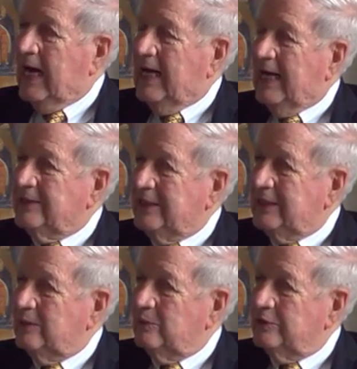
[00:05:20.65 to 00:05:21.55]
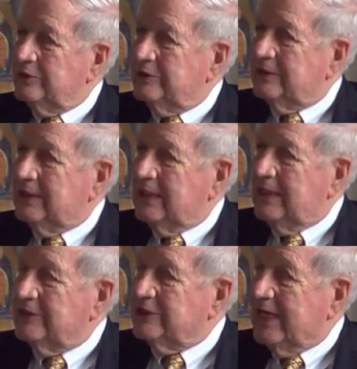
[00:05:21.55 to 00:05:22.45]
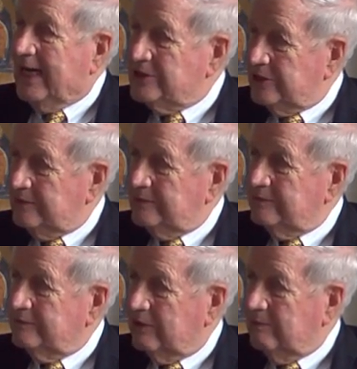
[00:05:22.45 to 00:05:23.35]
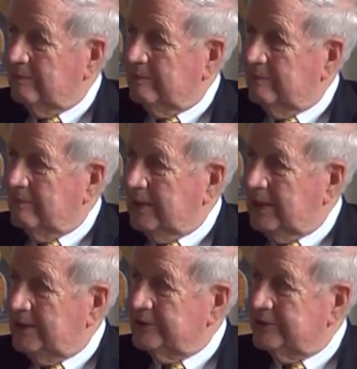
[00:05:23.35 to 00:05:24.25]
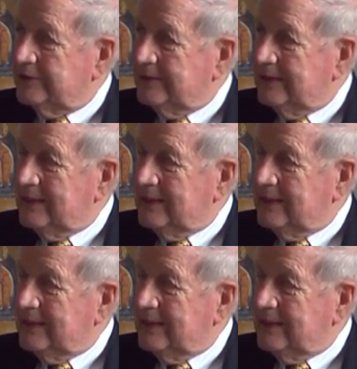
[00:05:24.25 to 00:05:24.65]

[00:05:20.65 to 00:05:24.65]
I, I think it was his stature from his